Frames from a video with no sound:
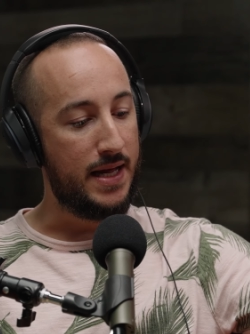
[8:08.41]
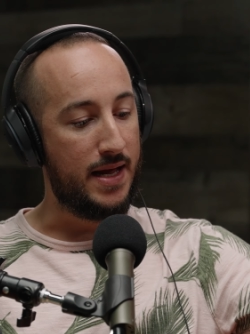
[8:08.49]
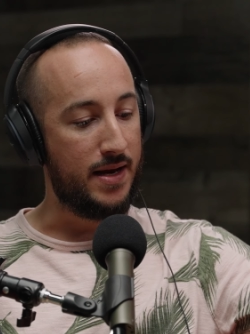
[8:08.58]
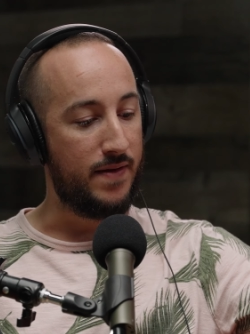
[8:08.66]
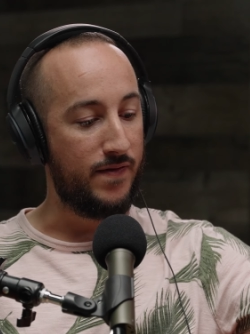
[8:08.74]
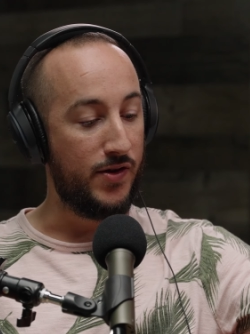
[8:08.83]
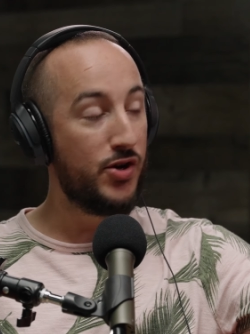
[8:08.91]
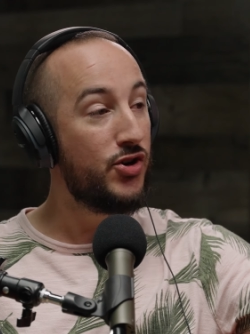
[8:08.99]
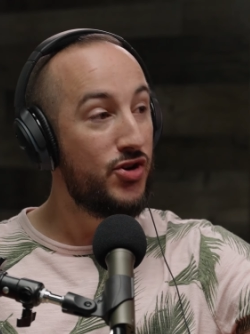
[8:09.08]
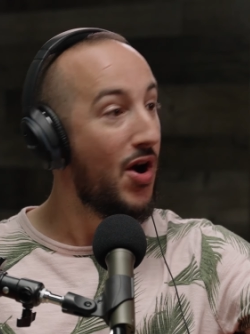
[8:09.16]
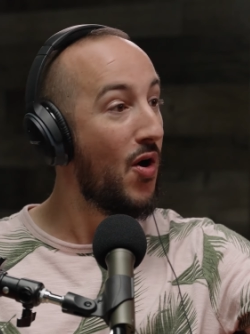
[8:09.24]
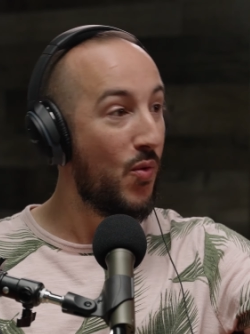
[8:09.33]
And if you're
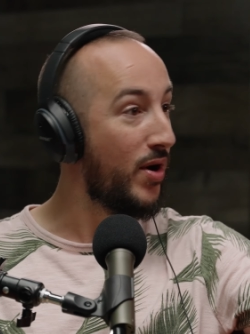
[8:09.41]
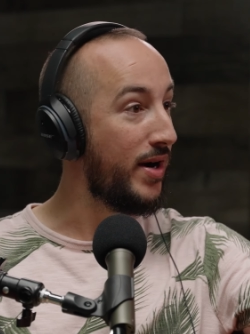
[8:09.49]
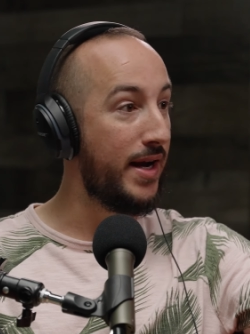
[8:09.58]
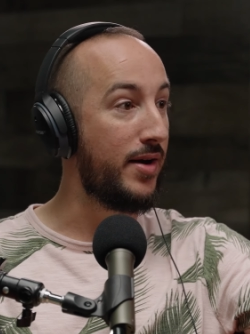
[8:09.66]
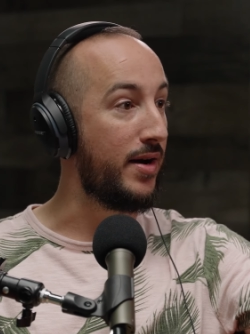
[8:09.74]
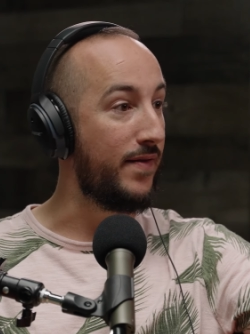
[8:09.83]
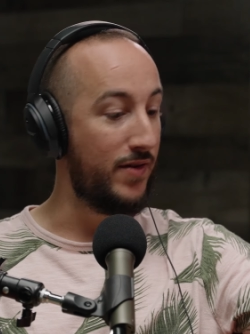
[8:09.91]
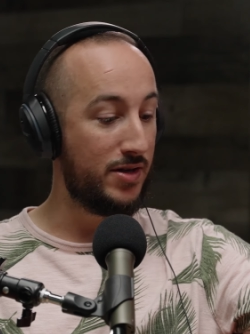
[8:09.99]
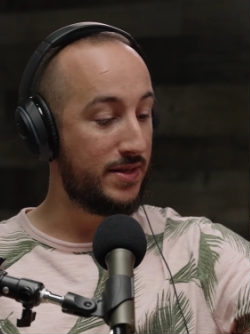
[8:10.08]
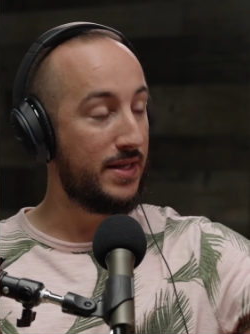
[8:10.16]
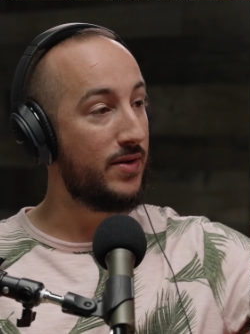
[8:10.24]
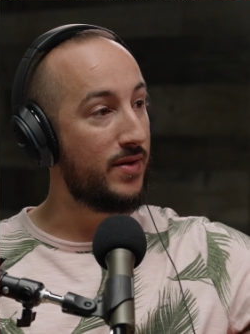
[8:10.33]
nowhere near it, if you're
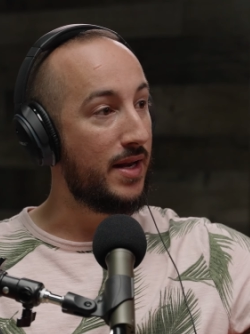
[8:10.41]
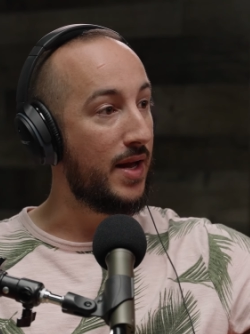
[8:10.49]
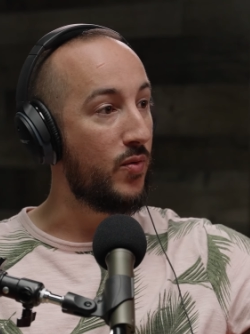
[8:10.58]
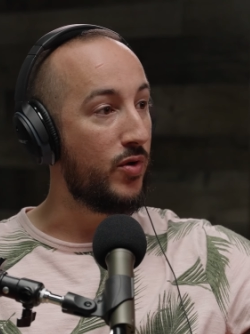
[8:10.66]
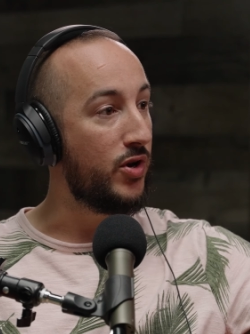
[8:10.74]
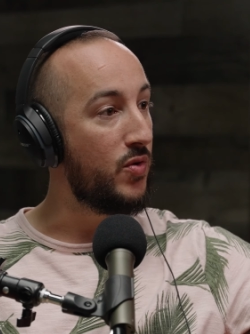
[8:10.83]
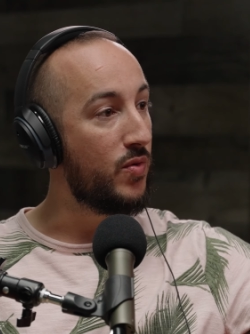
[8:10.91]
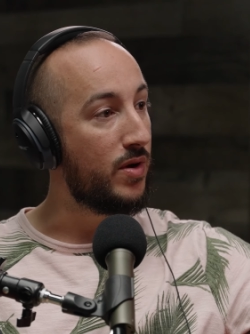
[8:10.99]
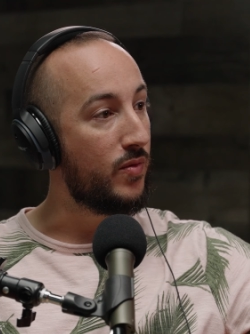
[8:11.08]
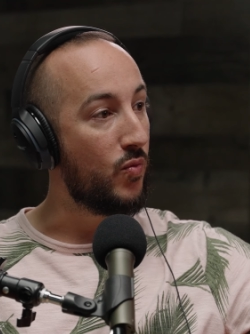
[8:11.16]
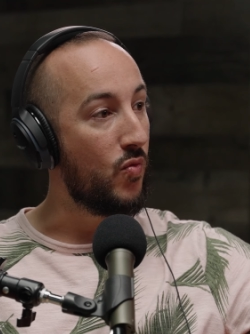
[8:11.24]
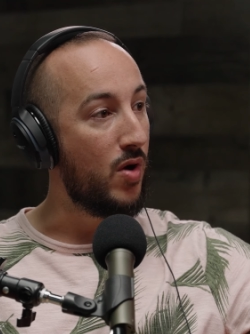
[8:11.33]
still on like where you
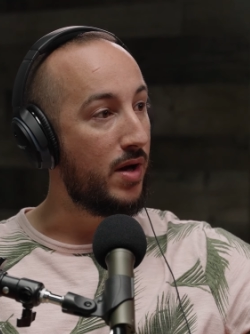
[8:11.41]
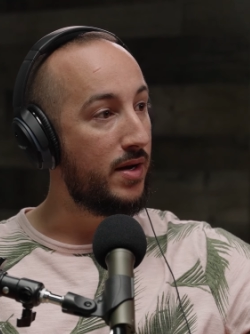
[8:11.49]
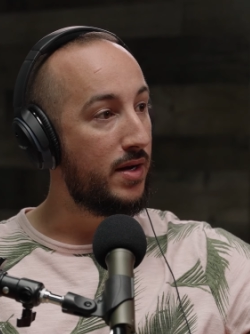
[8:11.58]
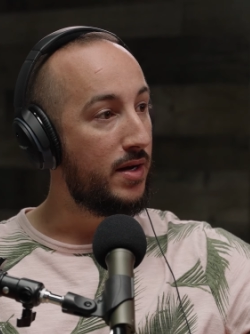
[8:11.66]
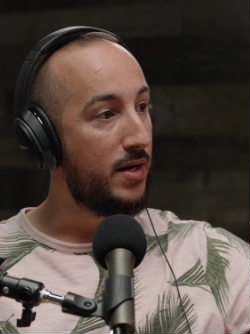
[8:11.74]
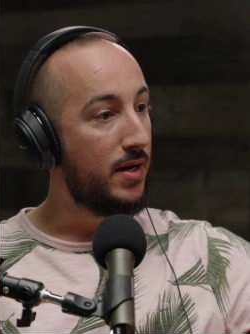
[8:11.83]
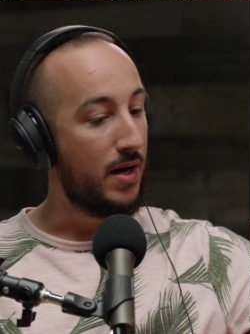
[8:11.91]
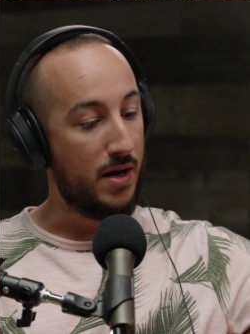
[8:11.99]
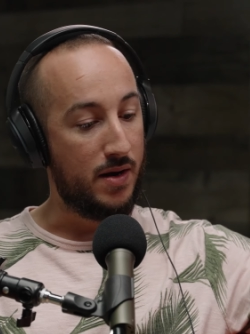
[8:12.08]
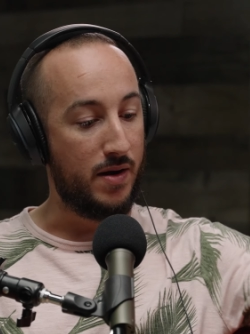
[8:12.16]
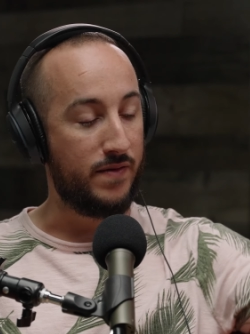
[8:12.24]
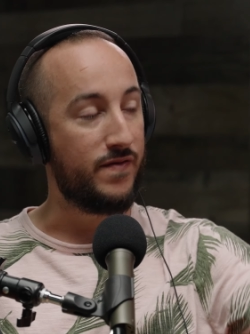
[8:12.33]
were in 1,
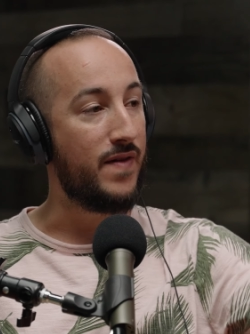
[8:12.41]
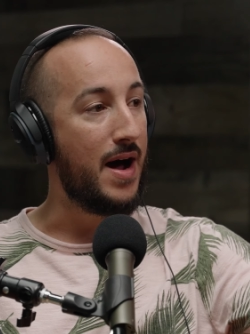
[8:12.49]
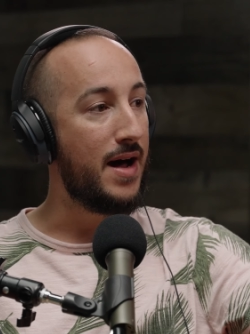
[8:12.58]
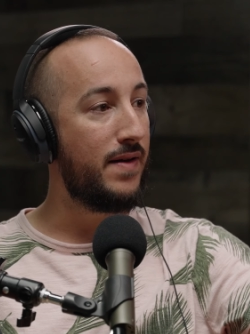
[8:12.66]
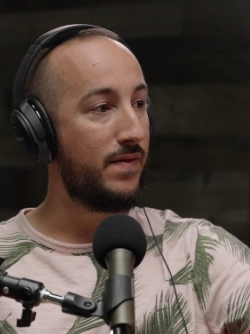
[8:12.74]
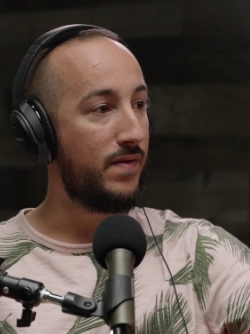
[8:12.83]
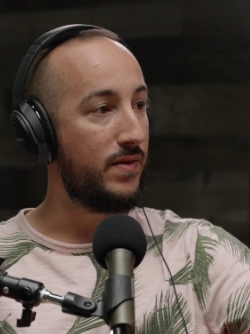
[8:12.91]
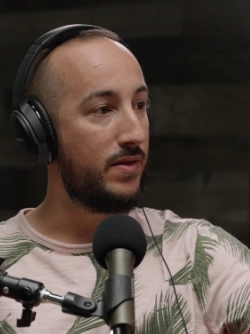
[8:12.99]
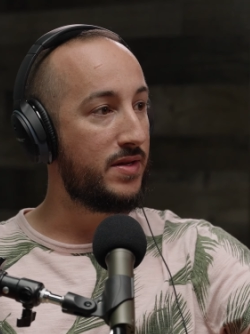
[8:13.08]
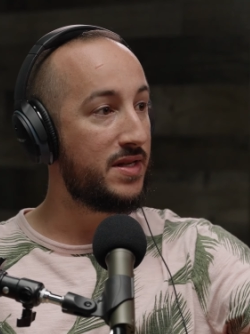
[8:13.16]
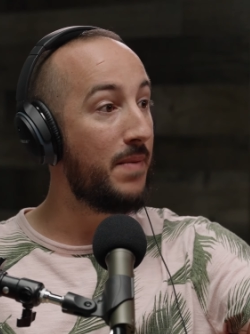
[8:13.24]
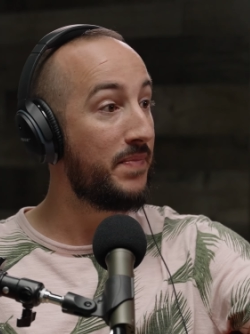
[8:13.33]
on 5,
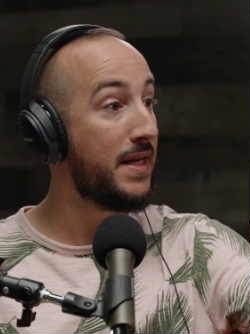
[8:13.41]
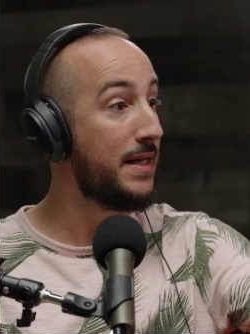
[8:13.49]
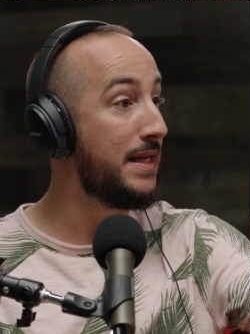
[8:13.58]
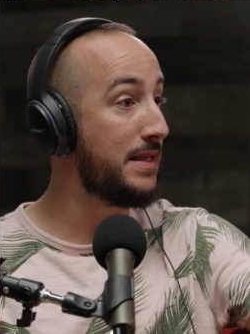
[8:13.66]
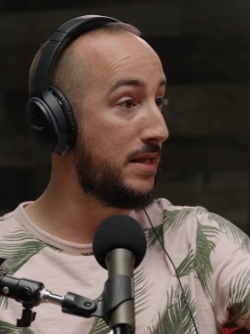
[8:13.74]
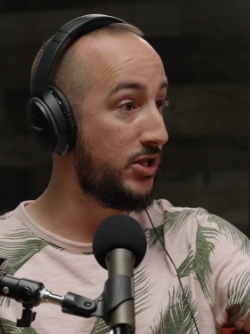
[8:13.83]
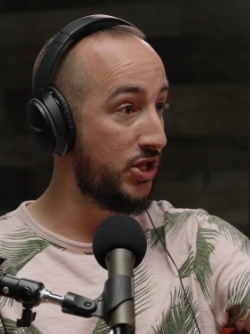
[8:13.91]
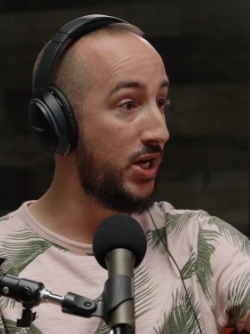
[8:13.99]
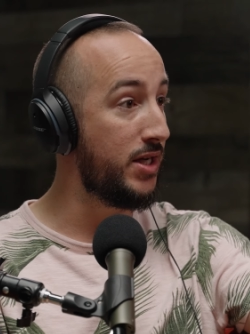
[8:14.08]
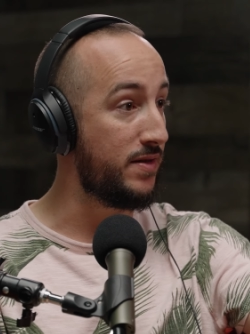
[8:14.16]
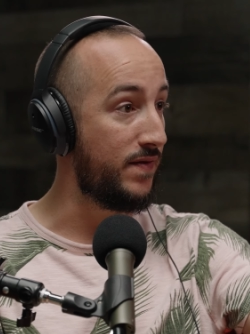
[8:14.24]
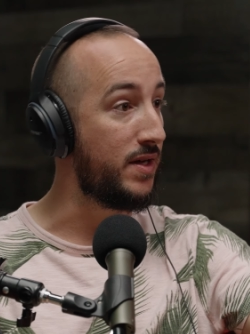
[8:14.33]
something needs to
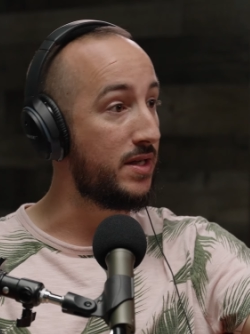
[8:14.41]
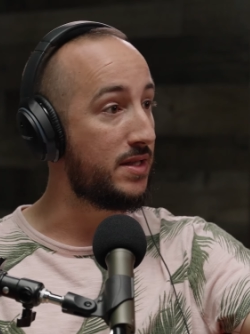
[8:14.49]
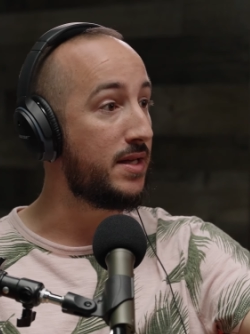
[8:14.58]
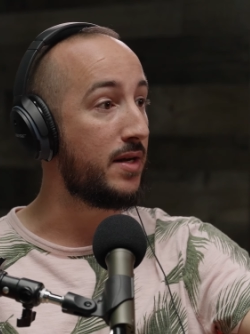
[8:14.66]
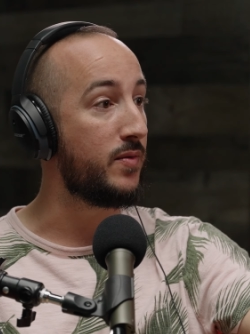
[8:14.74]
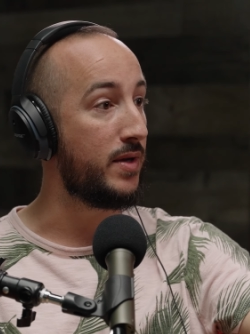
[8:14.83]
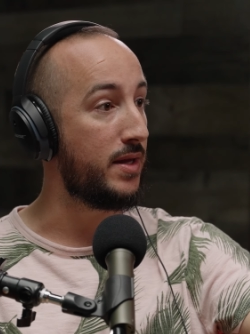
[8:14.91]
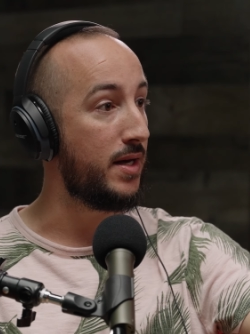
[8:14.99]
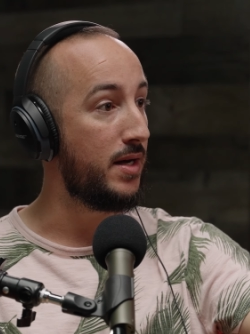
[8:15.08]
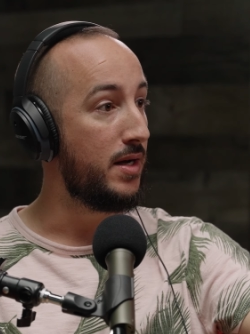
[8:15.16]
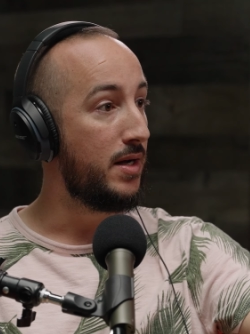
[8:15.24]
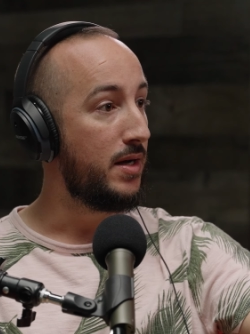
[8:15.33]
change if you're going to stick with it.